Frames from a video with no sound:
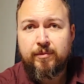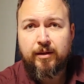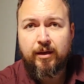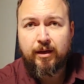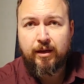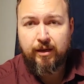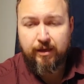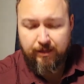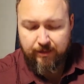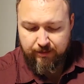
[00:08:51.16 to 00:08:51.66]

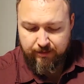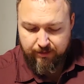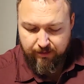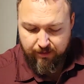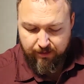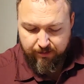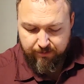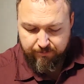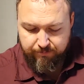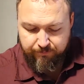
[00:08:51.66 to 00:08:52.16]
And
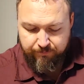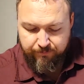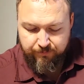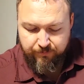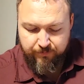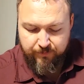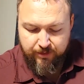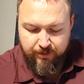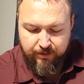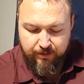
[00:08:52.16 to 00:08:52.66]
um,
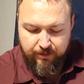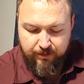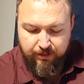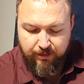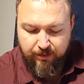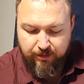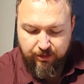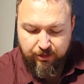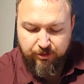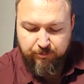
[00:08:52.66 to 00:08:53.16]

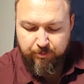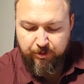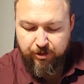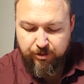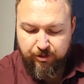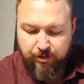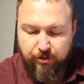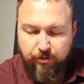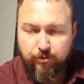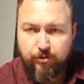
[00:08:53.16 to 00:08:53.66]
then the
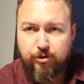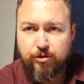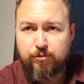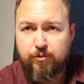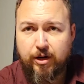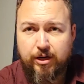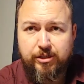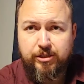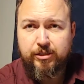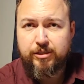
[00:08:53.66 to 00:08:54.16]
spirit of the Lord
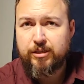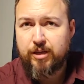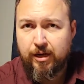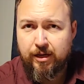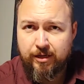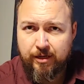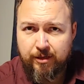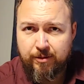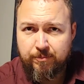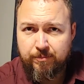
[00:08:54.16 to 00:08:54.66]
rushes
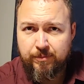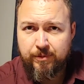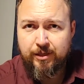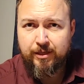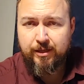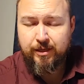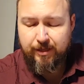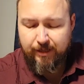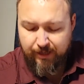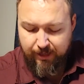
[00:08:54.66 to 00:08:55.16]
on him,
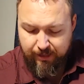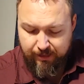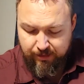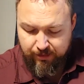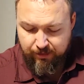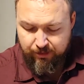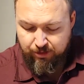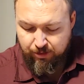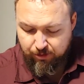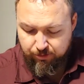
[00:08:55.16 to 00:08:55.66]
and
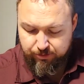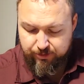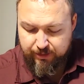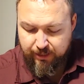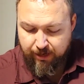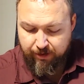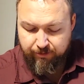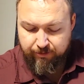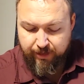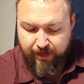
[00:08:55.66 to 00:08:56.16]
he goes
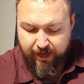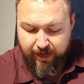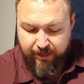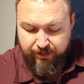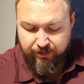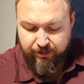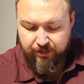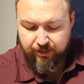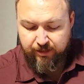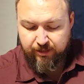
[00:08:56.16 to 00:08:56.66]
down to
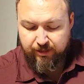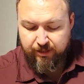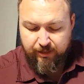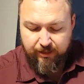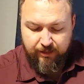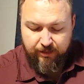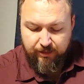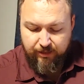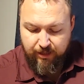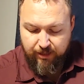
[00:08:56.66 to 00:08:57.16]
Ashkelon
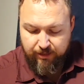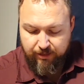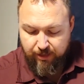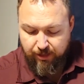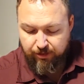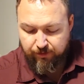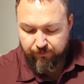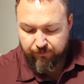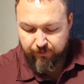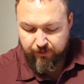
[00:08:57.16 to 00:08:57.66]
and
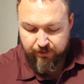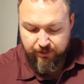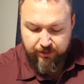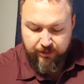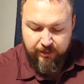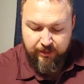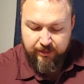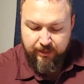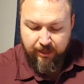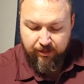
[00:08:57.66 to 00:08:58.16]
another
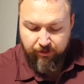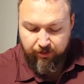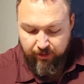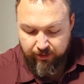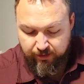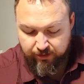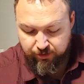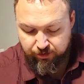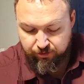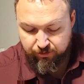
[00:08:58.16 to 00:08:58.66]
Philistine town, and
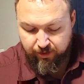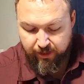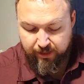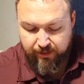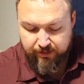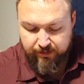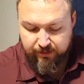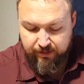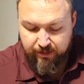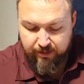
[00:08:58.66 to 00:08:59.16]
he
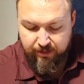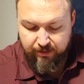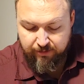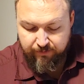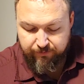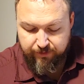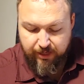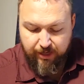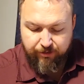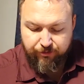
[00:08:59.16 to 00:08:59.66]
strikes
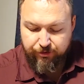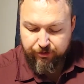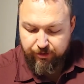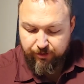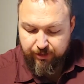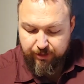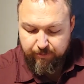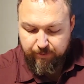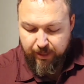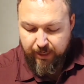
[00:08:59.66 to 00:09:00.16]
down
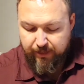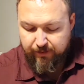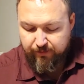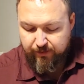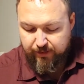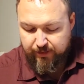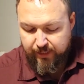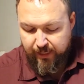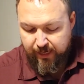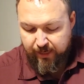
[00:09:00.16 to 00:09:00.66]
thirty men of
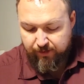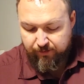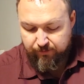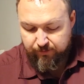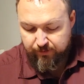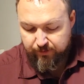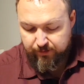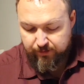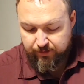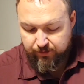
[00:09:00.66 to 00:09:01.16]
the
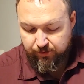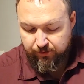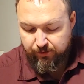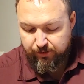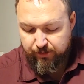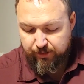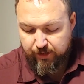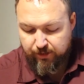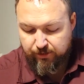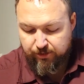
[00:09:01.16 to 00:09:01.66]
town,
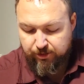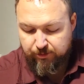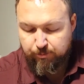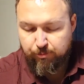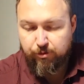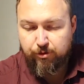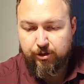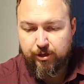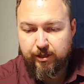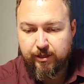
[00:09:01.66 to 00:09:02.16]
took their
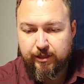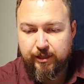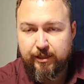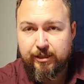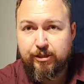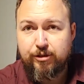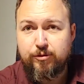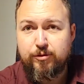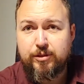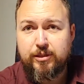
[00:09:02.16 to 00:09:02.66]
spoil,
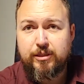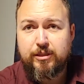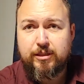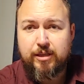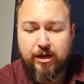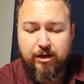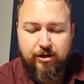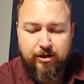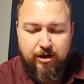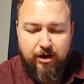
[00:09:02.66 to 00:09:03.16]
and uses
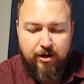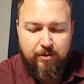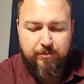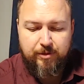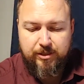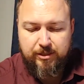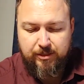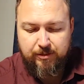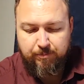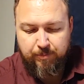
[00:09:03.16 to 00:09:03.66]
their
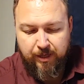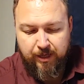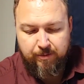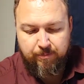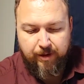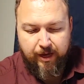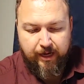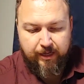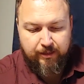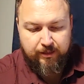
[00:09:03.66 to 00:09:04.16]
garments to pay
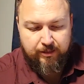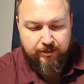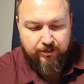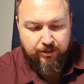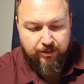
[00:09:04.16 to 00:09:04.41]
back these